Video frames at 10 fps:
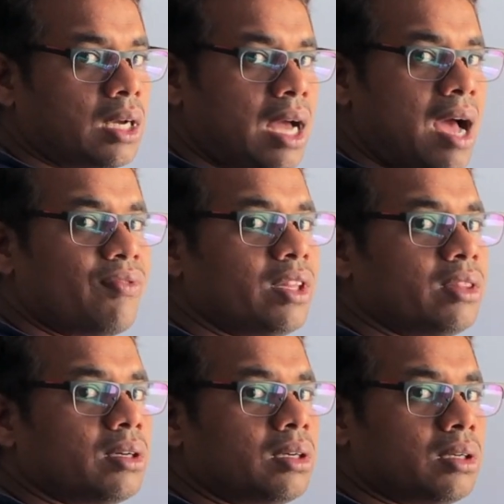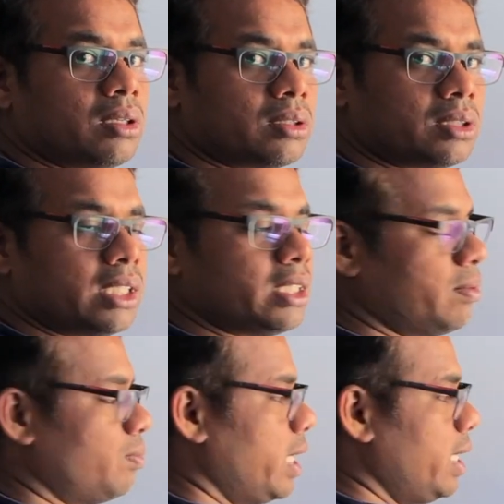have in the
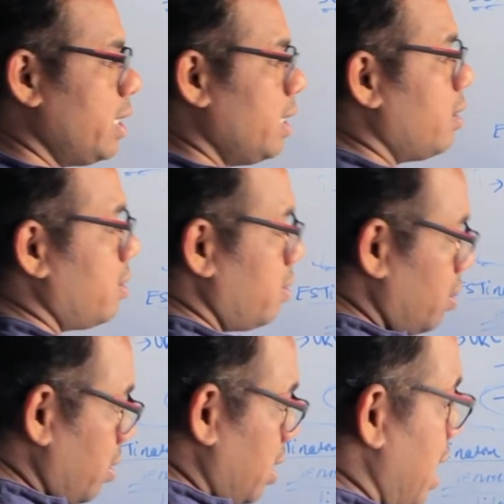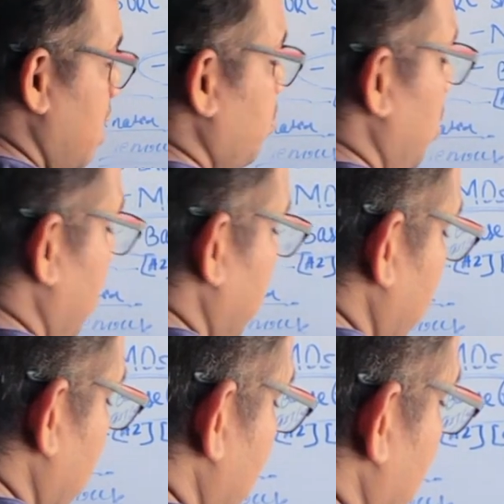system, right? In the cache memory.
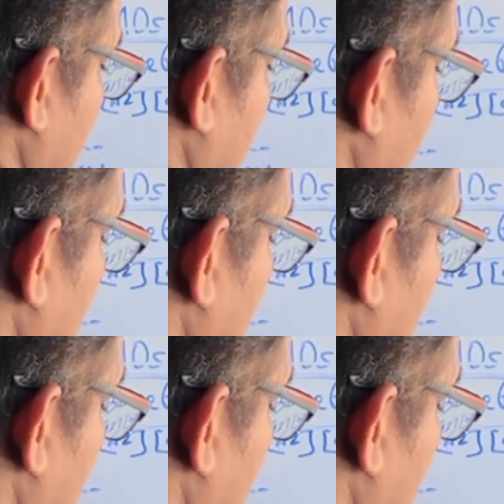So